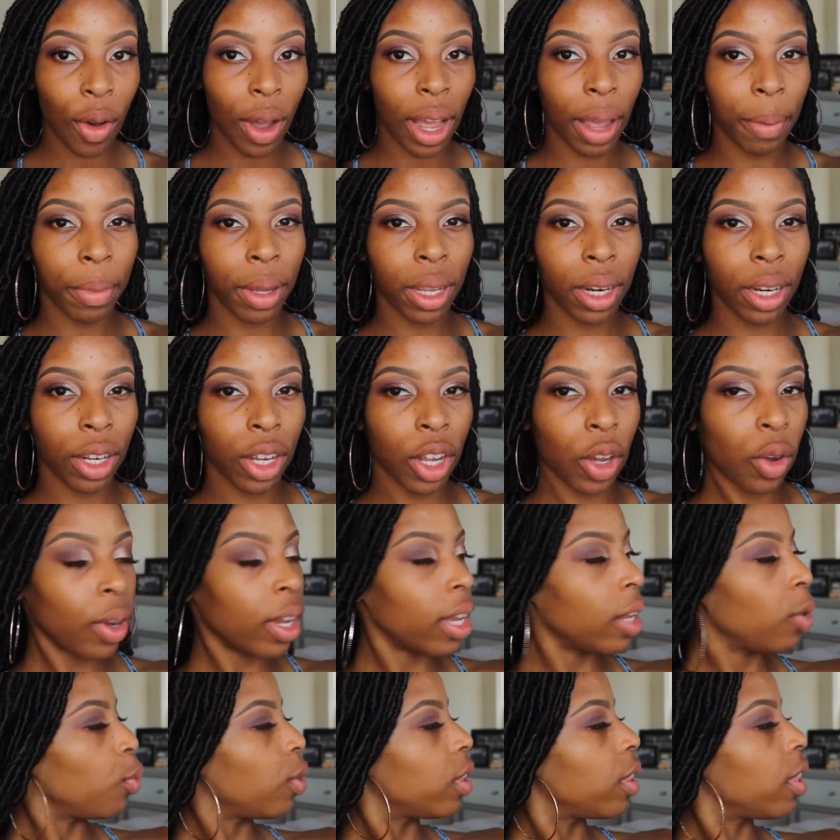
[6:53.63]
I'm gonna go
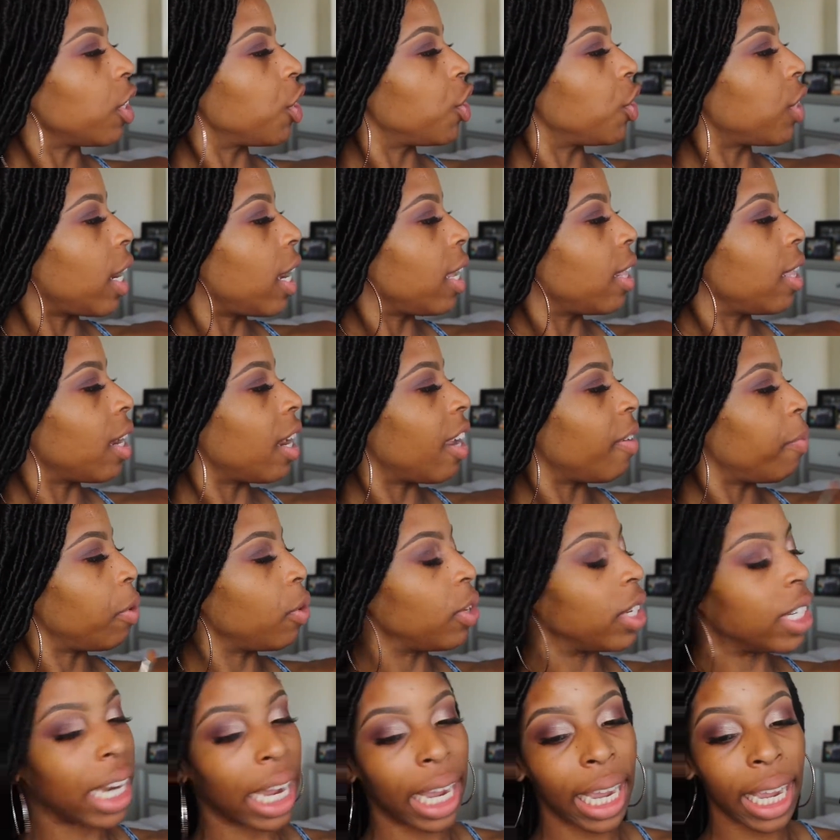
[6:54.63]
in with the shade that I've
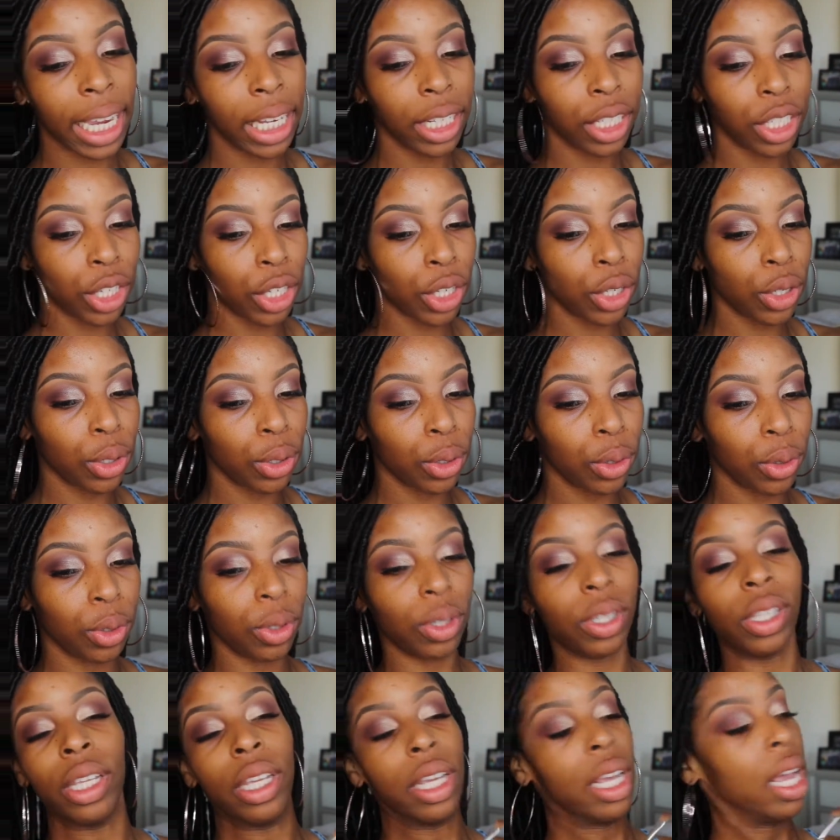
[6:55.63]
been dying to
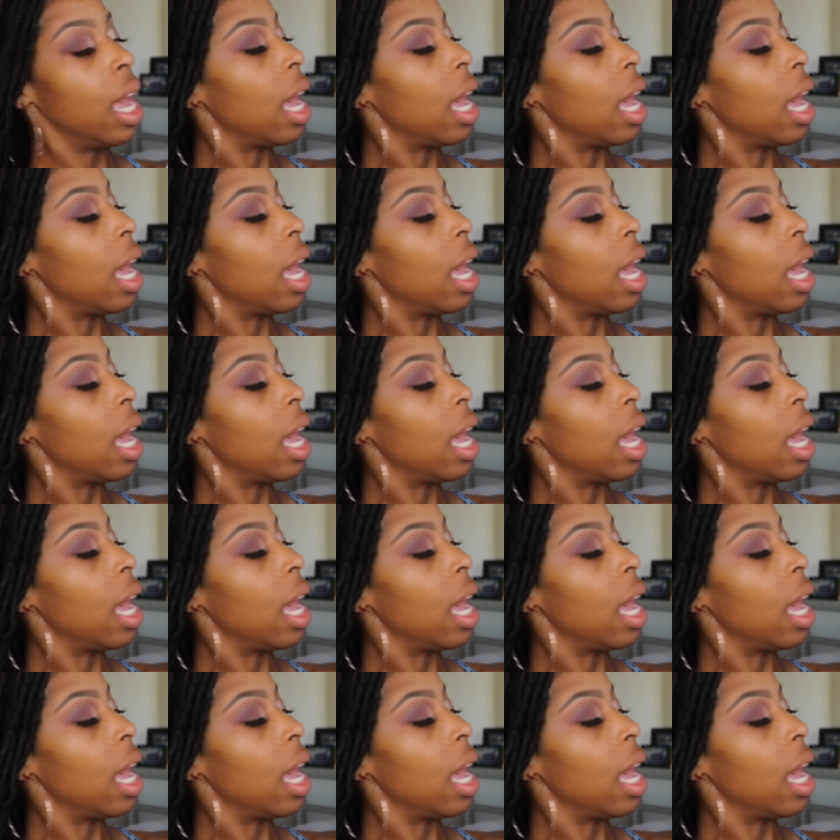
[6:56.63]
use.